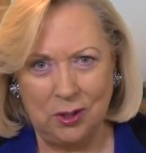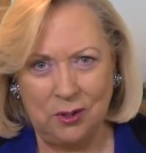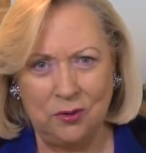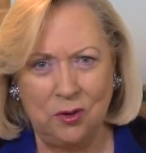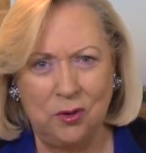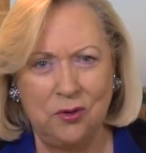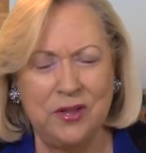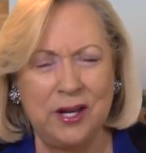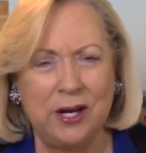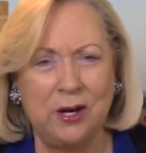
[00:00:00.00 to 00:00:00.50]

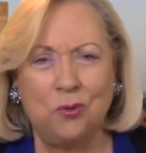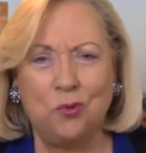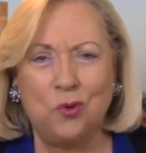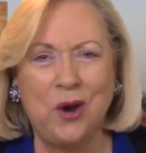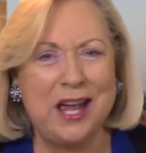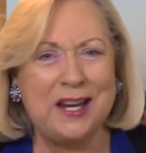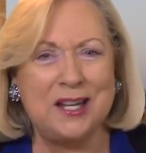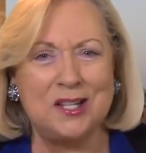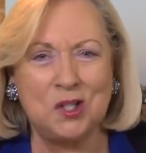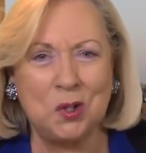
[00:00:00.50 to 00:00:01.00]
Though they're
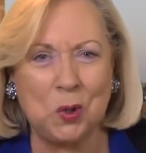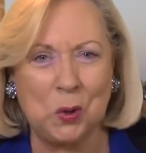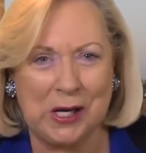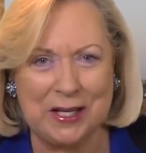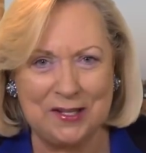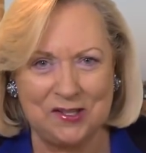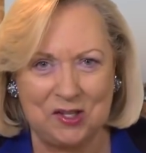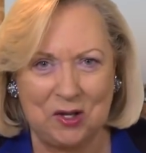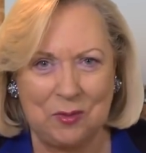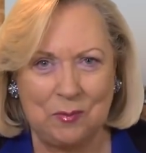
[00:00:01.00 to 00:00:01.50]
red as
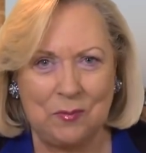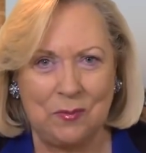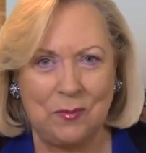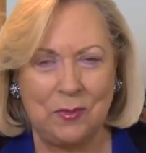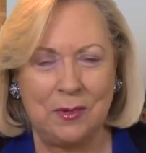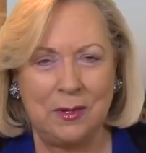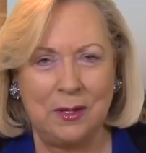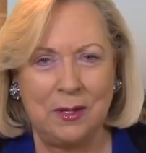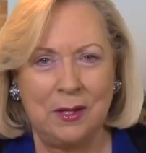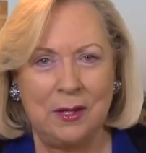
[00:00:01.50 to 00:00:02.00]
crimson,
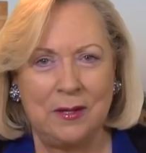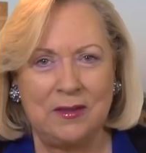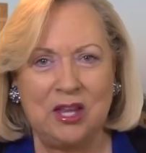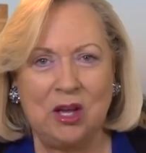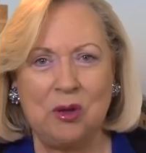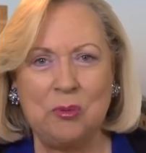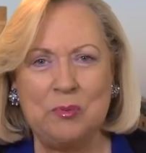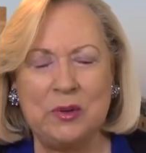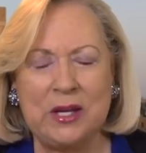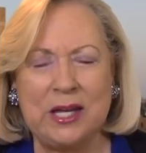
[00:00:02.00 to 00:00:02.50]

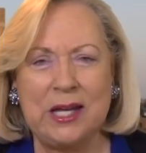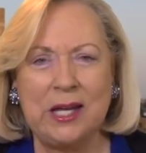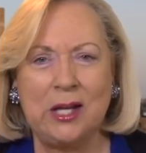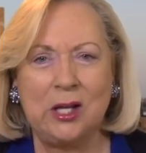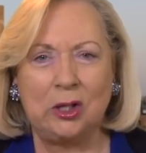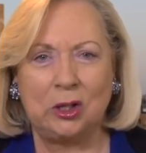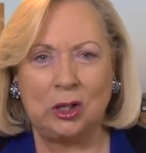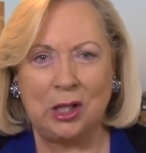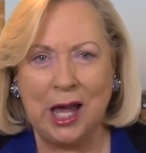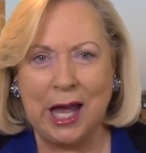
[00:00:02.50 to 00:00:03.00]
they'll be
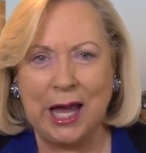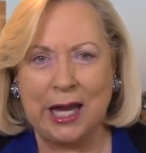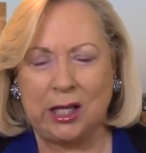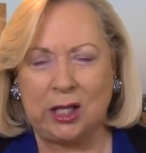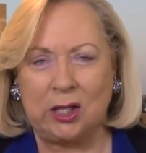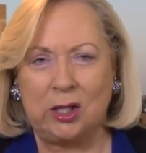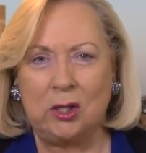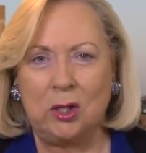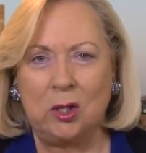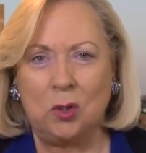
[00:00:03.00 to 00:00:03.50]

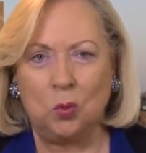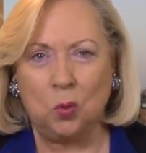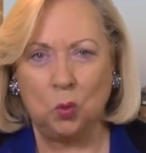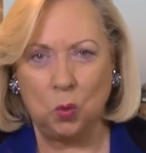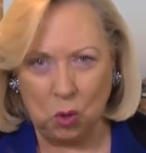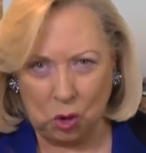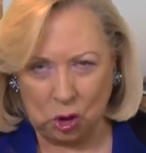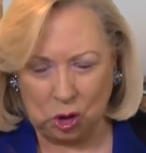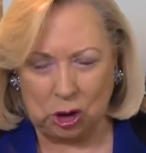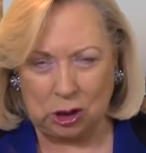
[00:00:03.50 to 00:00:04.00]
like
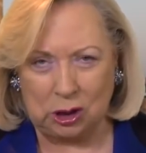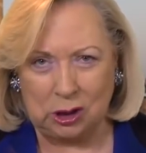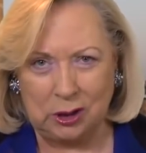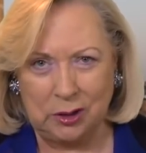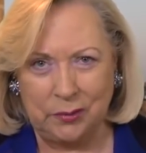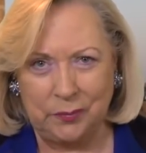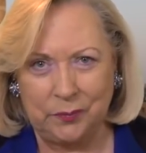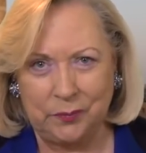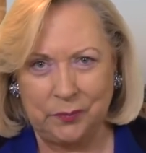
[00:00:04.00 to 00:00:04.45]
wool."